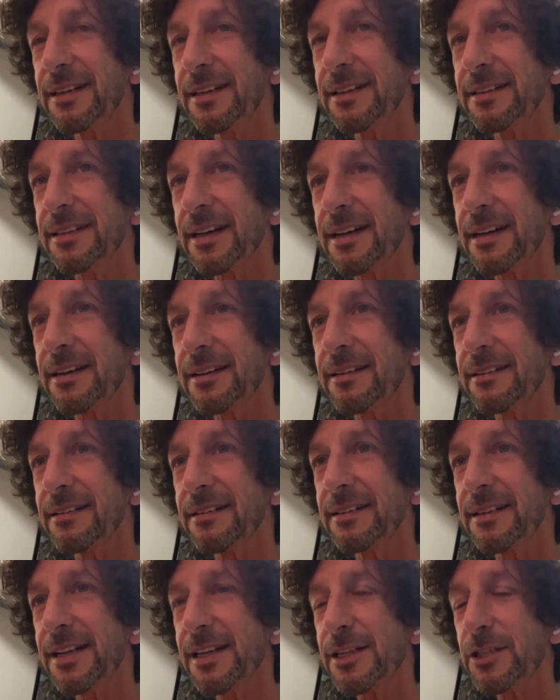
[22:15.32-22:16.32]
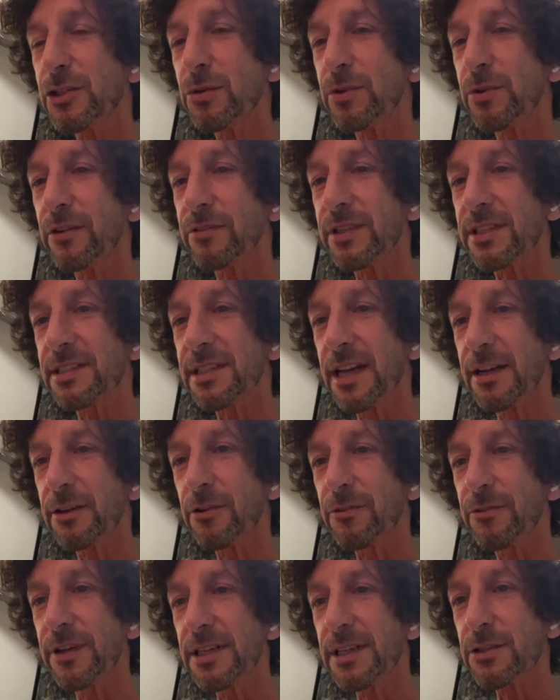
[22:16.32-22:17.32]
in the history of the state
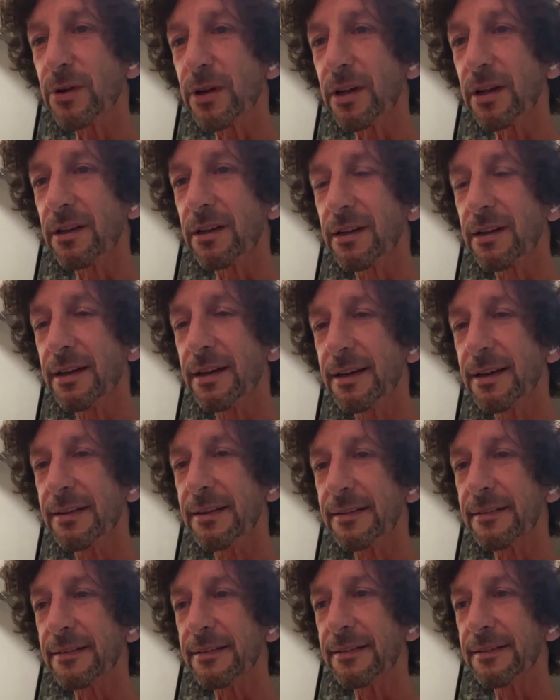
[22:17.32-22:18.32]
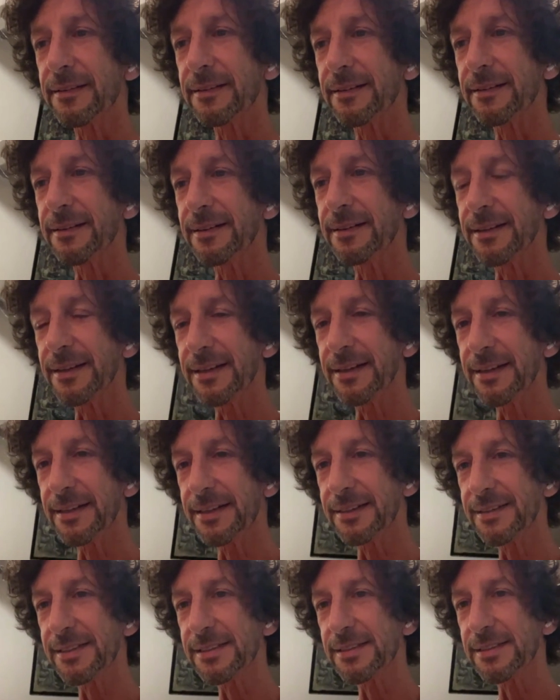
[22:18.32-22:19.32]
of Israel. And
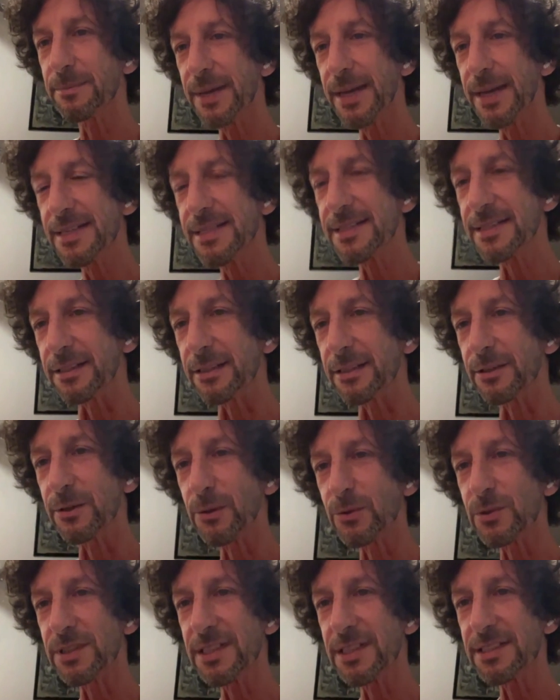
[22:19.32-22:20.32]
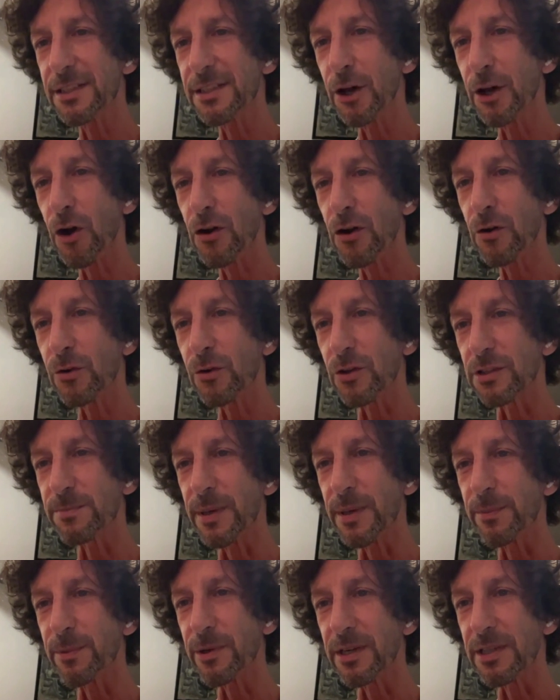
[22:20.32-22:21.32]
it is amazing, since the
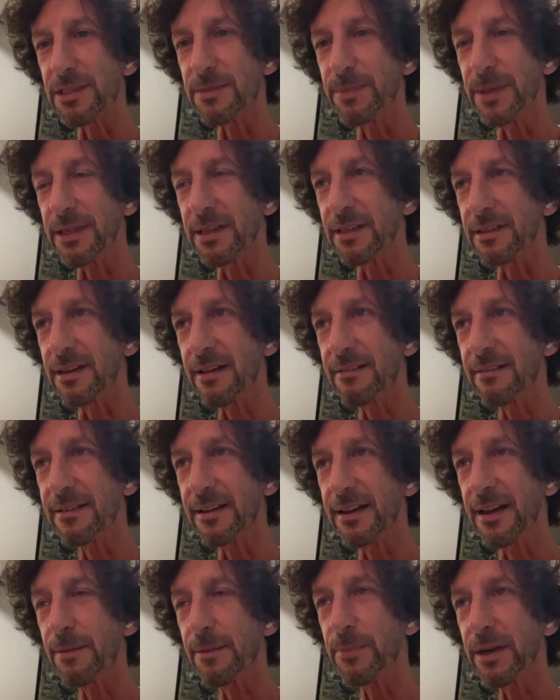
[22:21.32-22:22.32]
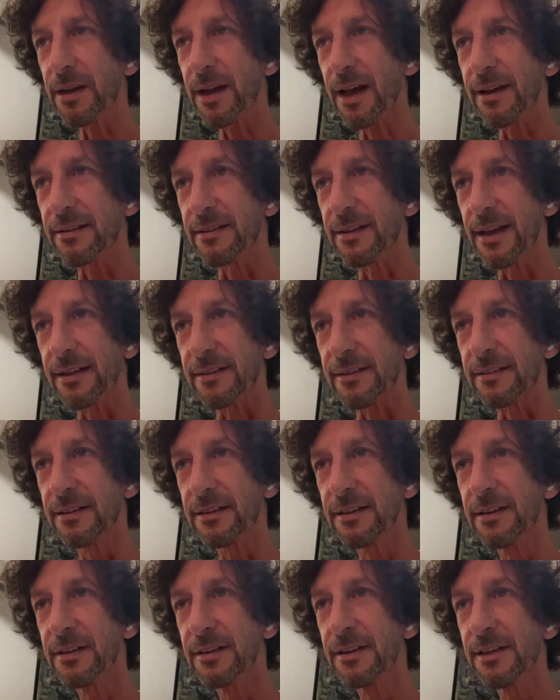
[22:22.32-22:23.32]
Holocaust, people are speaking, nothing happened like that.
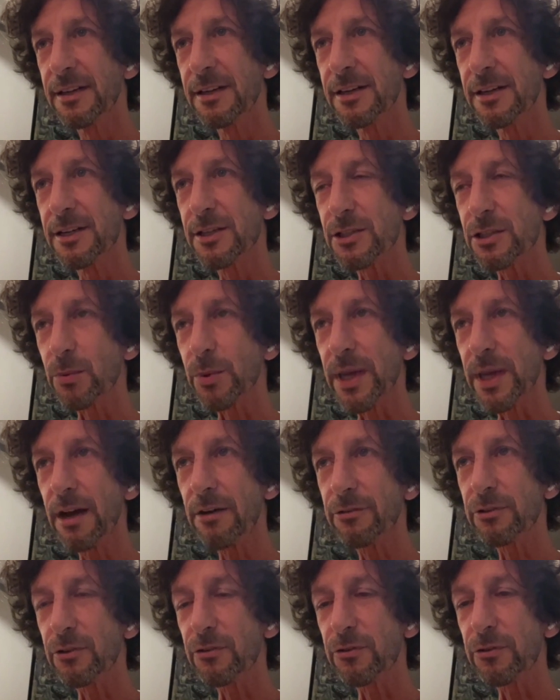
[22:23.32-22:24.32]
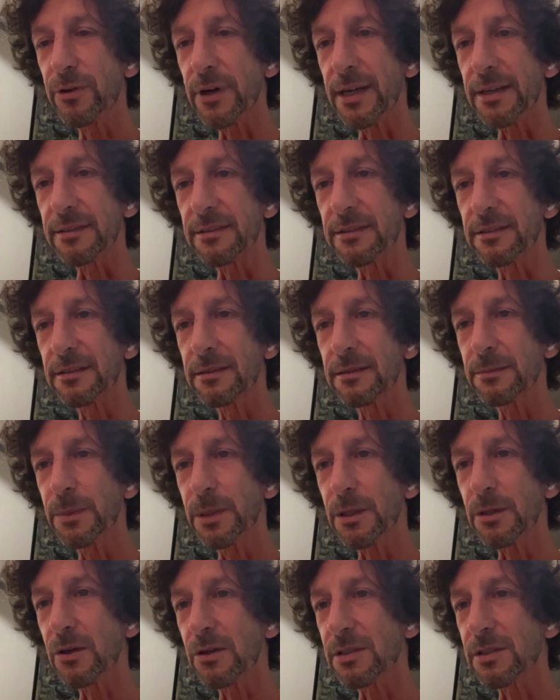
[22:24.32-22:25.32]
So we have to fight
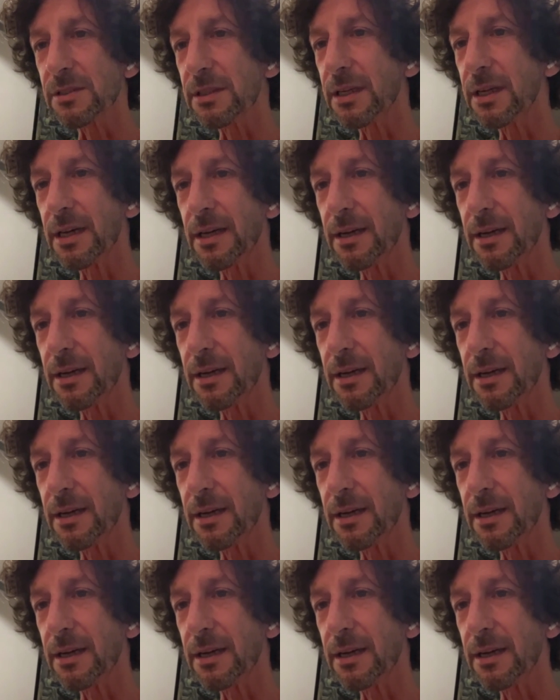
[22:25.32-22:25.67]
because